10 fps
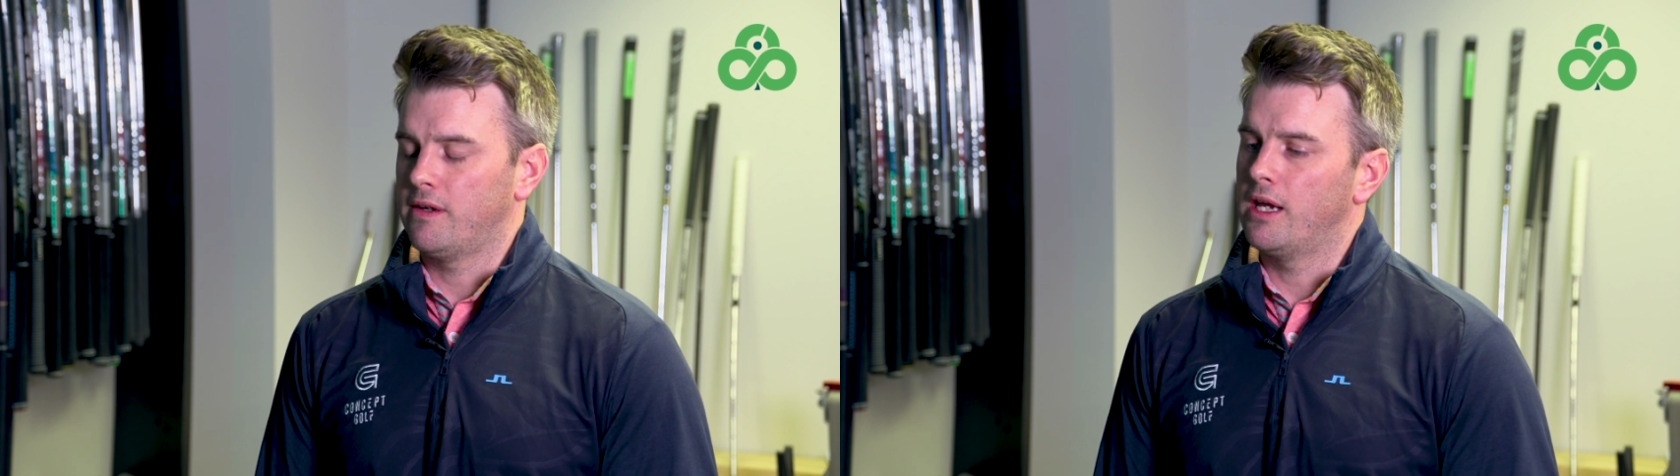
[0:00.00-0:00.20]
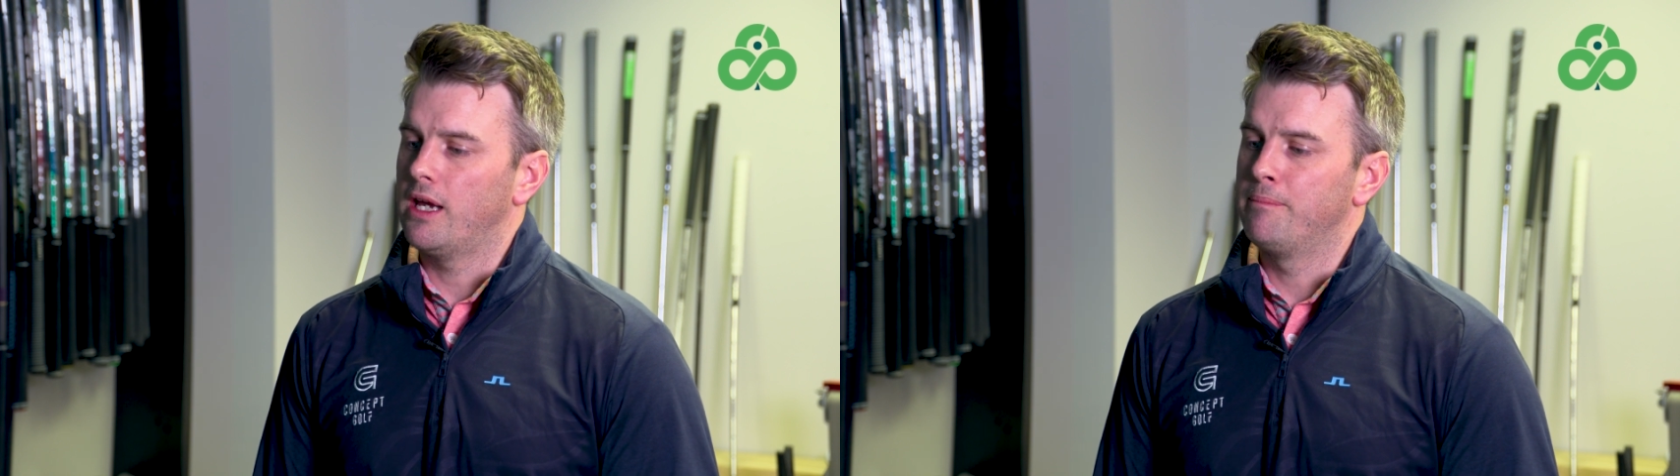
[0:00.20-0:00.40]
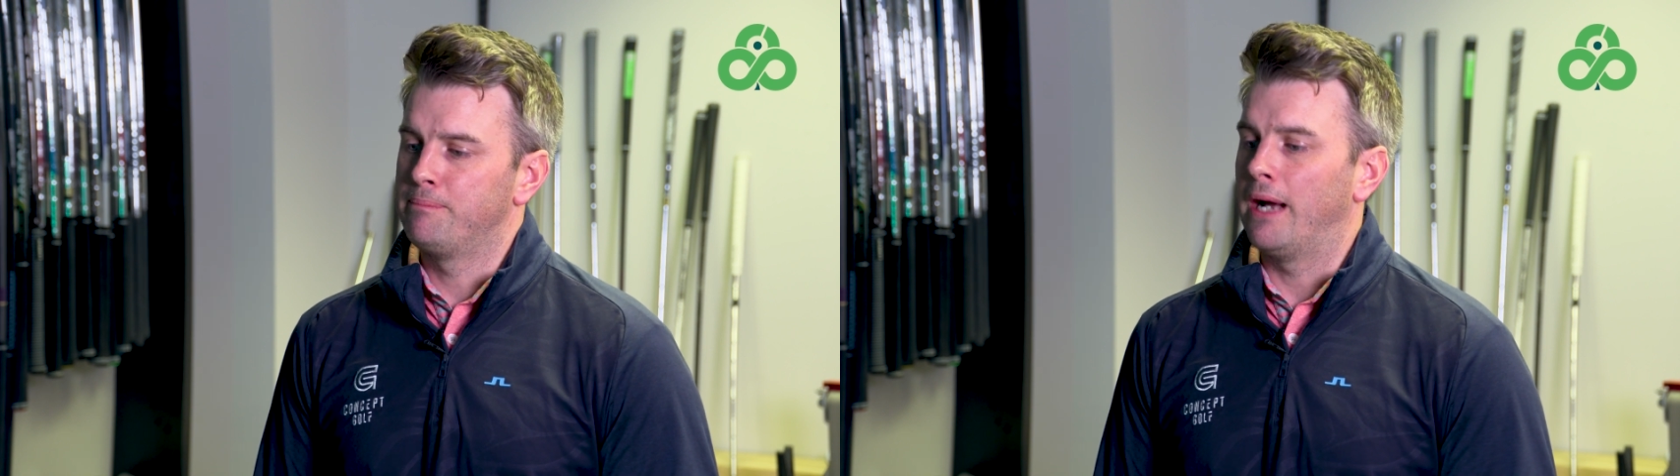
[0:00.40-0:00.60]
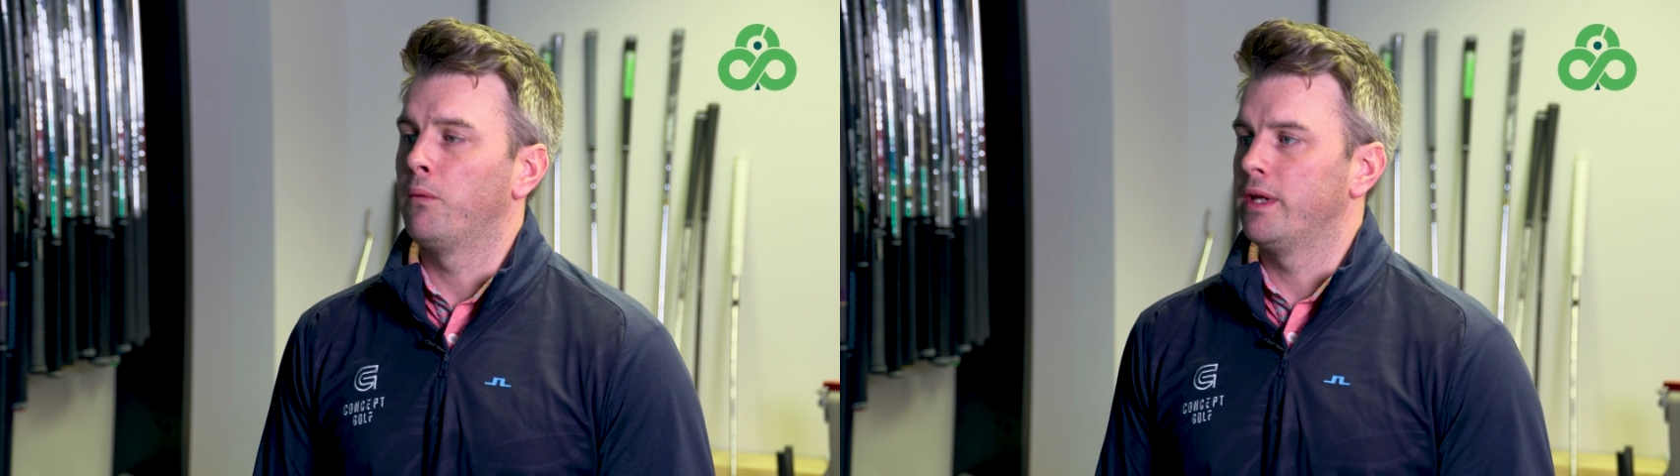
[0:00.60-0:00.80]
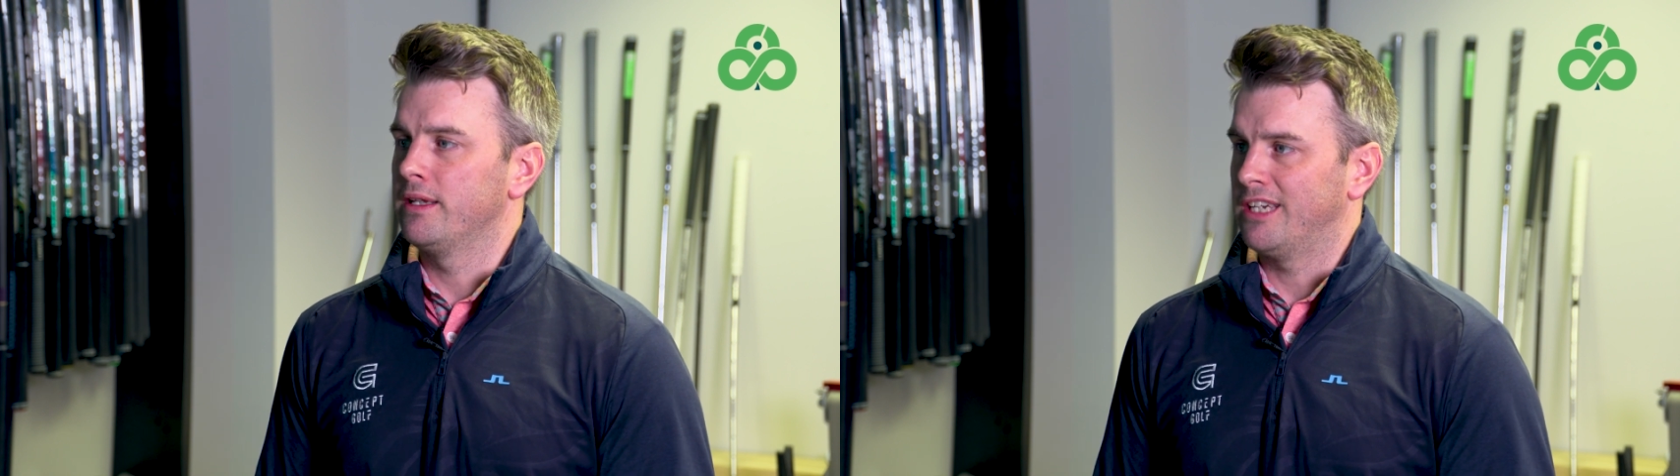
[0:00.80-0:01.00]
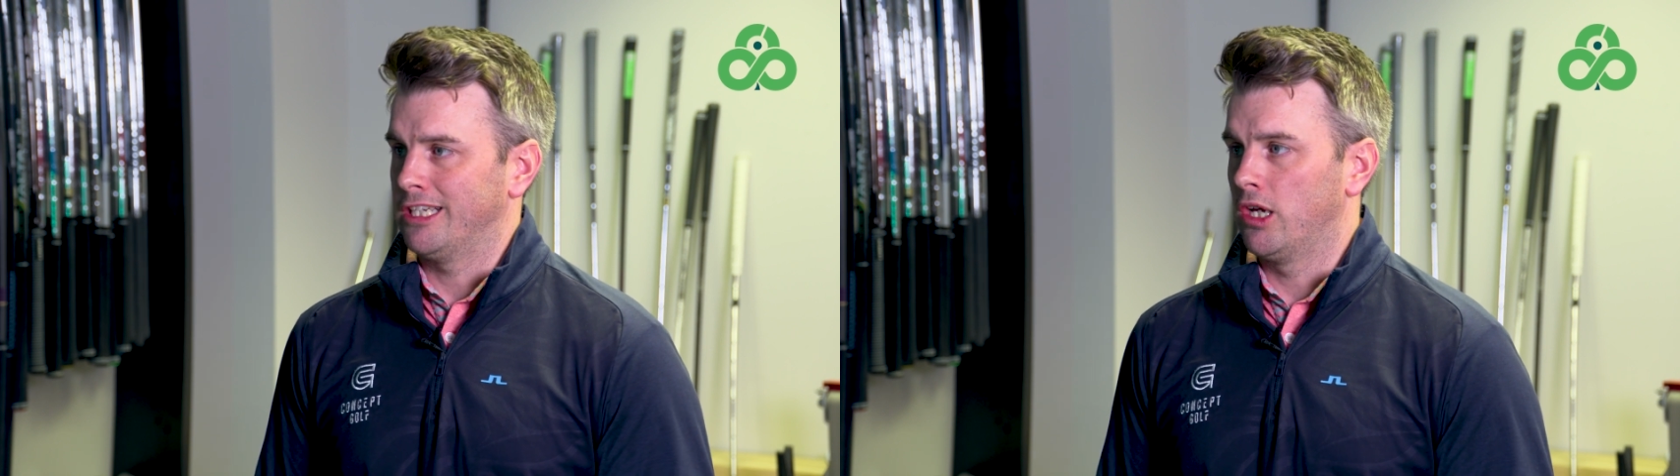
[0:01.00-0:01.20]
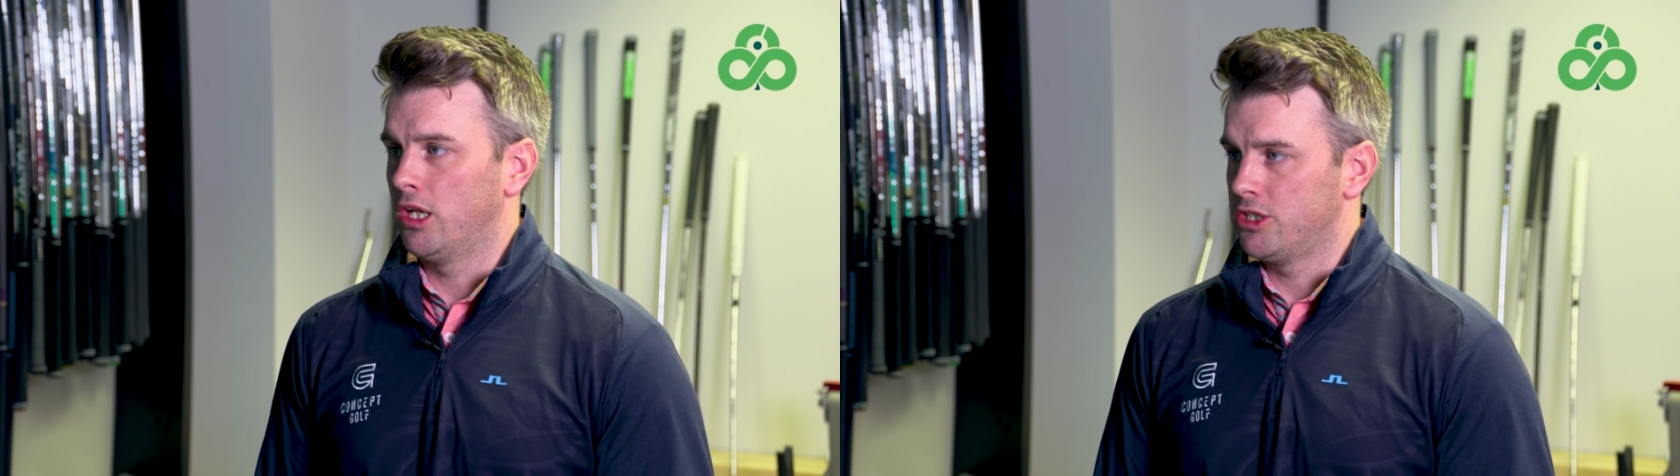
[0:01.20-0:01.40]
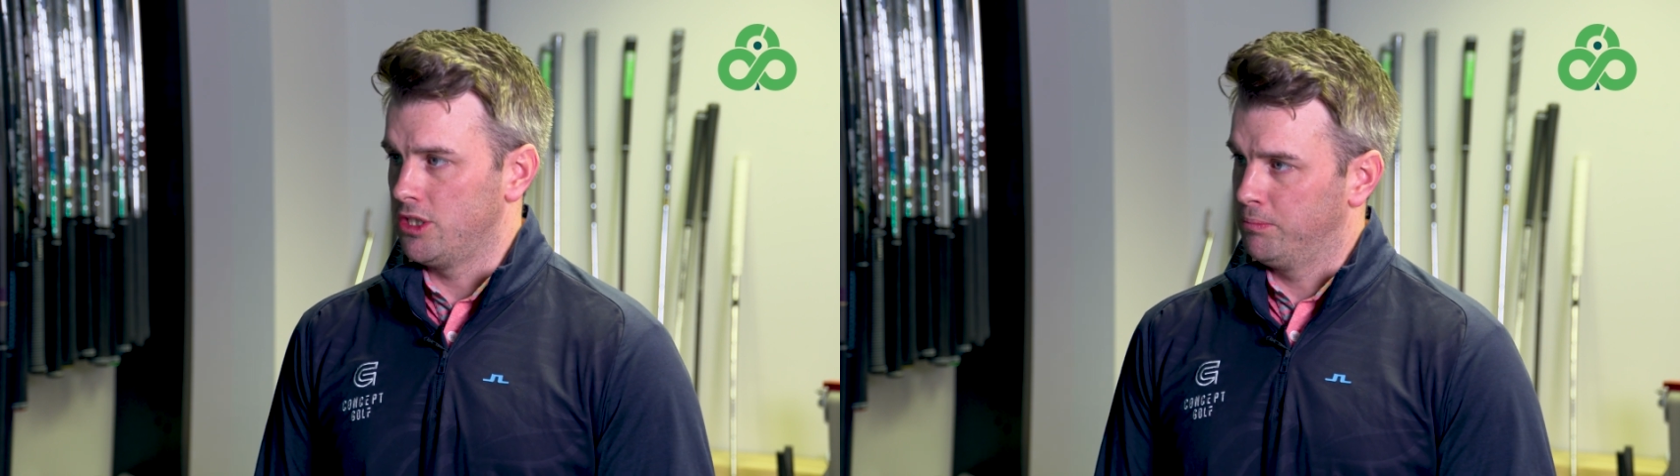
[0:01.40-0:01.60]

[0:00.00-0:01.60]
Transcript: batwing technology,